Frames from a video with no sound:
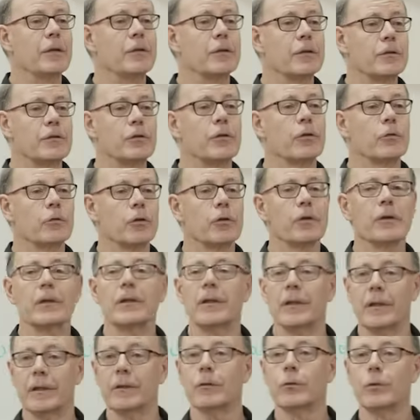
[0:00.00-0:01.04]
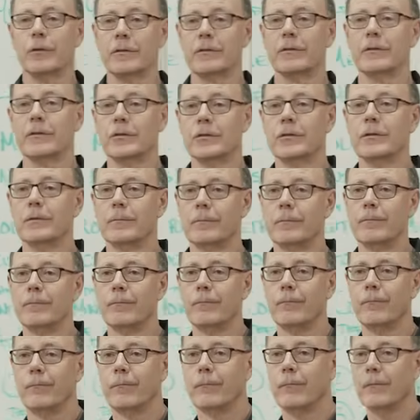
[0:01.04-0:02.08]
Did you know during the Inquisition,
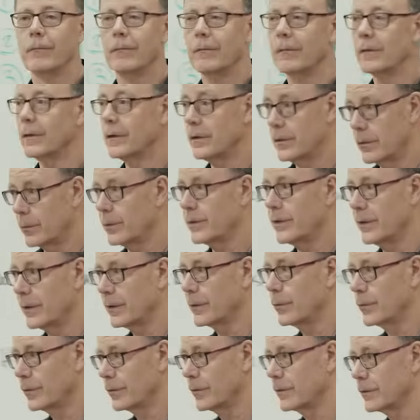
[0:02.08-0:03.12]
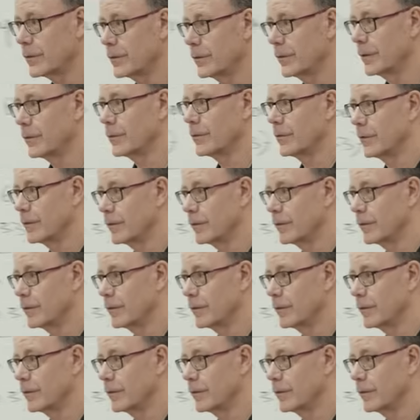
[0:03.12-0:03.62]
you know what the Inquisition is?